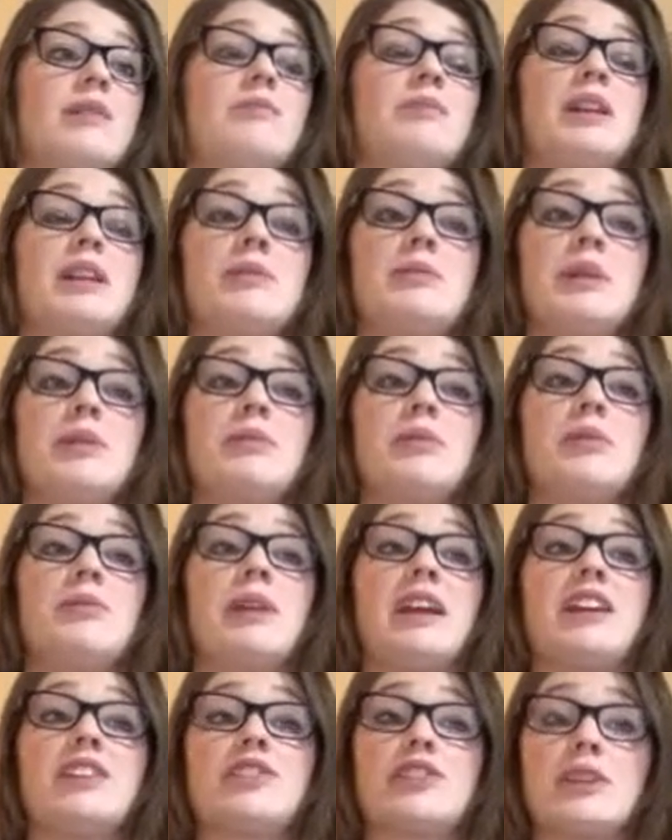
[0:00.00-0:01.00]
Many people
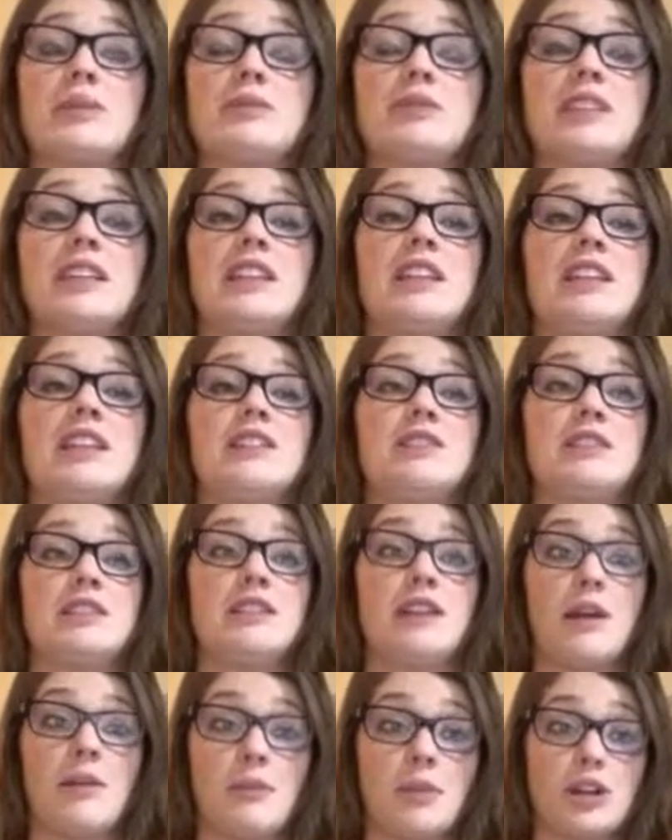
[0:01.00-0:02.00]
make trips to the
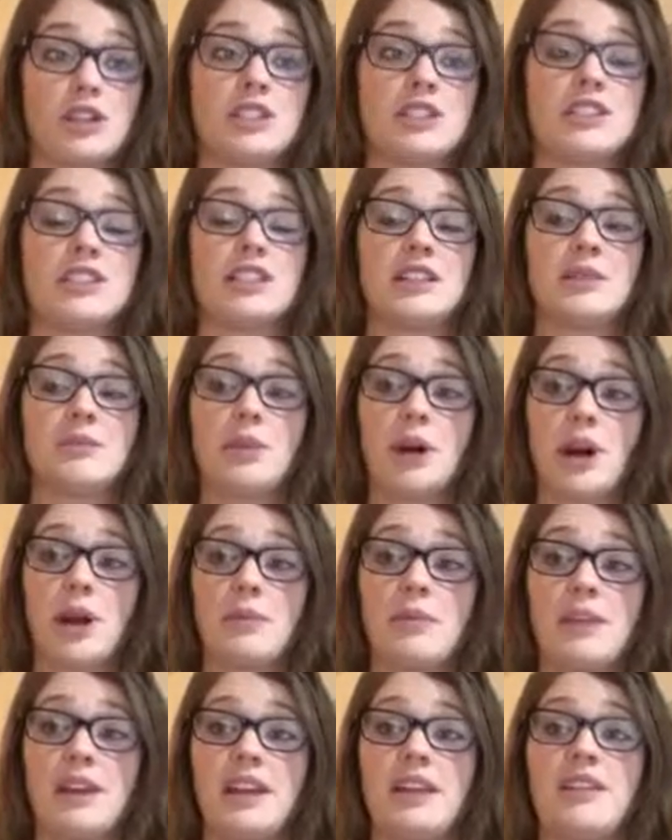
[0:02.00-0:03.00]
emergency
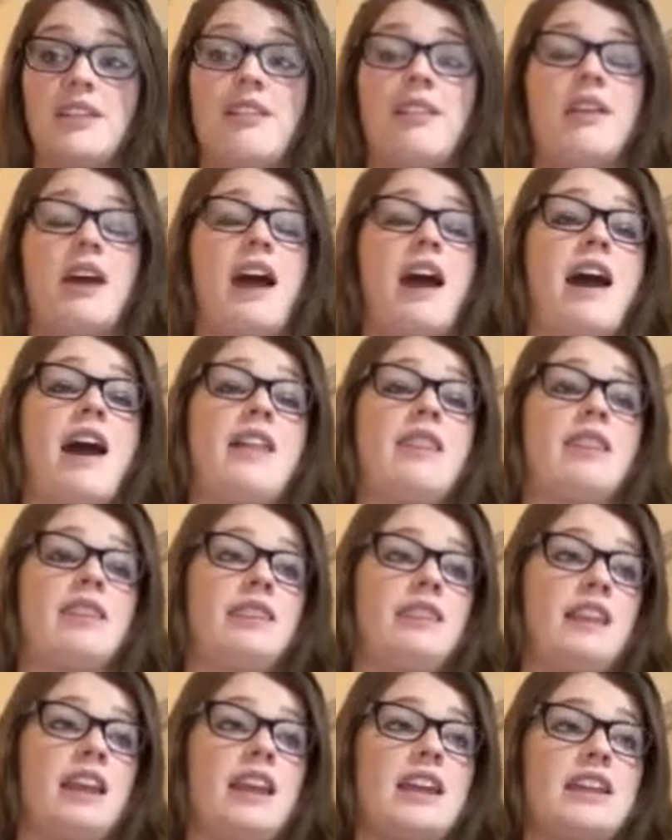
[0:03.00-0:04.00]
department at
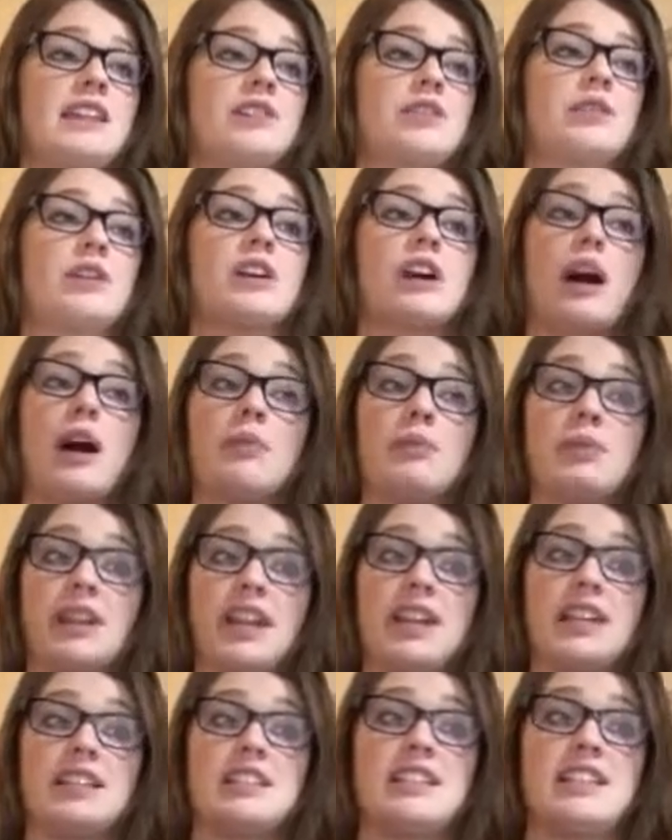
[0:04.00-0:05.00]
late or
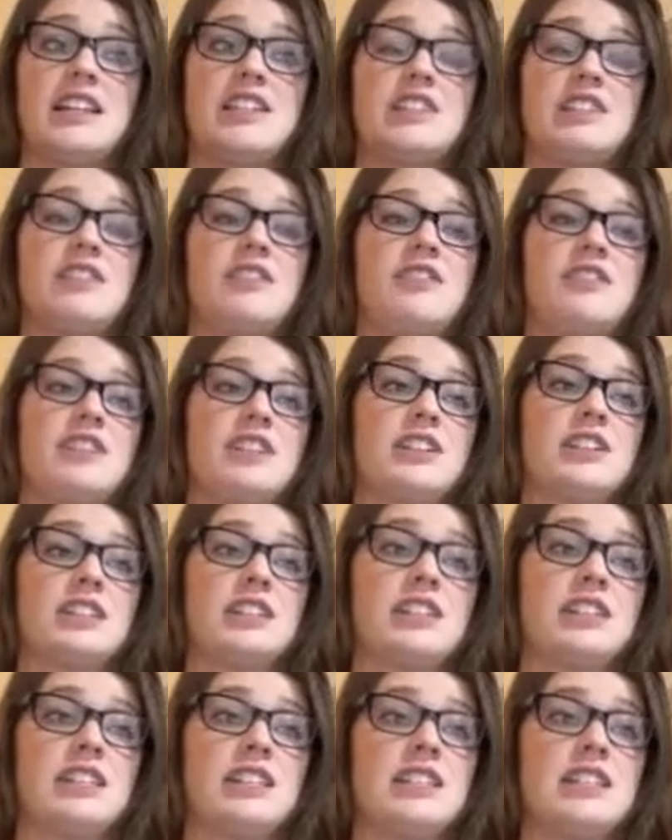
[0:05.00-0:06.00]
complicated stages of their
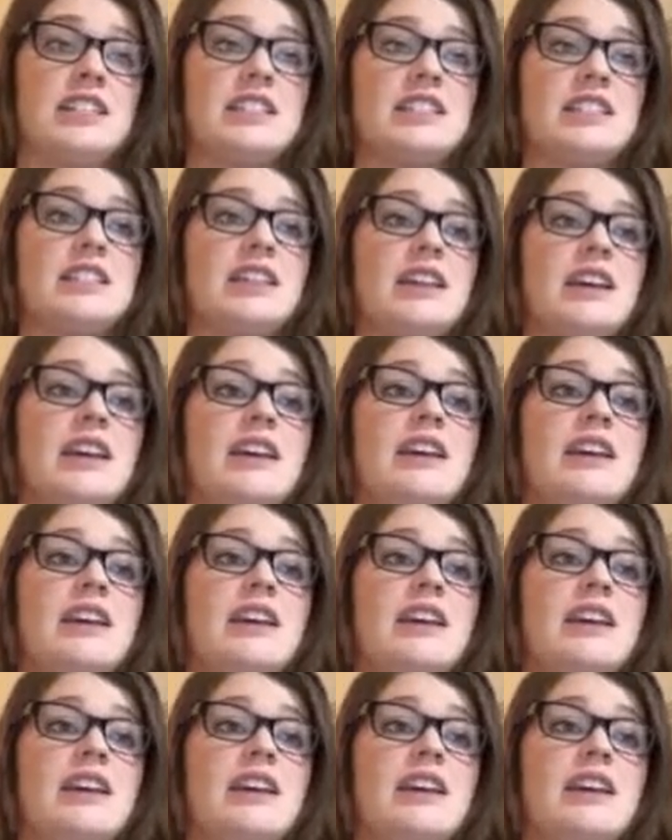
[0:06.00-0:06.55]
disease.